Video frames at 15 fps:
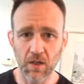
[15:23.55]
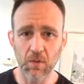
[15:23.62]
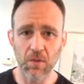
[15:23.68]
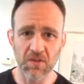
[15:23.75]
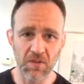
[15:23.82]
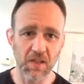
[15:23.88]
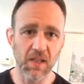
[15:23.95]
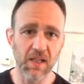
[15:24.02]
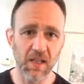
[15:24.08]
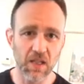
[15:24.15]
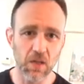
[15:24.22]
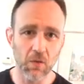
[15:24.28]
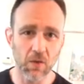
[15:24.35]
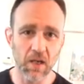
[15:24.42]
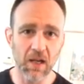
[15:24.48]
I know I said like a
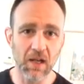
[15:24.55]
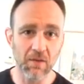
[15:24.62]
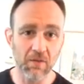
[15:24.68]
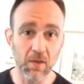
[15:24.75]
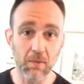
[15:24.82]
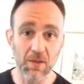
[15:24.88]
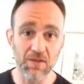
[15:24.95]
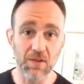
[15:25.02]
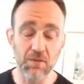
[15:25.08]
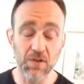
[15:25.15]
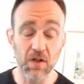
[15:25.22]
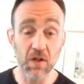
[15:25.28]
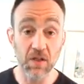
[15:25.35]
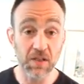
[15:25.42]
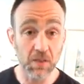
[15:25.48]
year and a half, that may
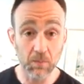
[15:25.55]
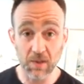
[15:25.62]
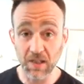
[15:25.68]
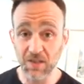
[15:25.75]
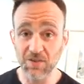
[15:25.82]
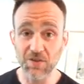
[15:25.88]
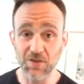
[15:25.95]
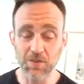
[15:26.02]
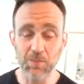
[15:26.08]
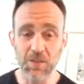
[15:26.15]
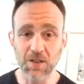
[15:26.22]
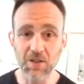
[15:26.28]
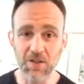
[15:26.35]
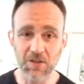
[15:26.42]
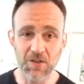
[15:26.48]
sound daunting, but that's just
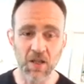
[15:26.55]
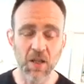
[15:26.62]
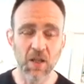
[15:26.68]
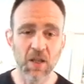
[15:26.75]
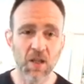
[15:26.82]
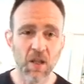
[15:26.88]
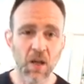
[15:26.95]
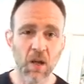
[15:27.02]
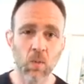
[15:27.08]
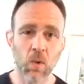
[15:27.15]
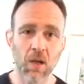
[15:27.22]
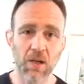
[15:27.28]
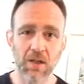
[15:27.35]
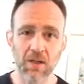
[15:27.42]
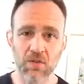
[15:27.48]
because I
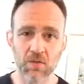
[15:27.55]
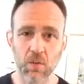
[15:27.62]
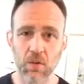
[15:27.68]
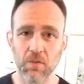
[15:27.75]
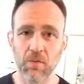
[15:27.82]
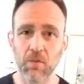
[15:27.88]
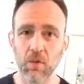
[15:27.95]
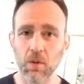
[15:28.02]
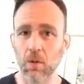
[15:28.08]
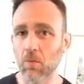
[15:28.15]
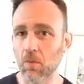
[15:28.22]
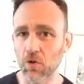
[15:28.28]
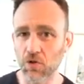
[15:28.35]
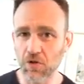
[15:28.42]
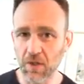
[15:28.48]
wanted sort of full
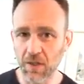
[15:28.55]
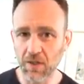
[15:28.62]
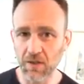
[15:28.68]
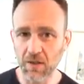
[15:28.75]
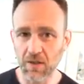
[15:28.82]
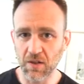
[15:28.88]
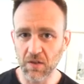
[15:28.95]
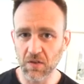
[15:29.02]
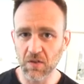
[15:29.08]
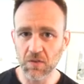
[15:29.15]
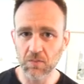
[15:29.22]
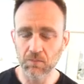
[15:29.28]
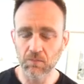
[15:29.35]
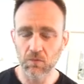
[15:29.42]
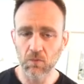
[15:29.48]
immersion into this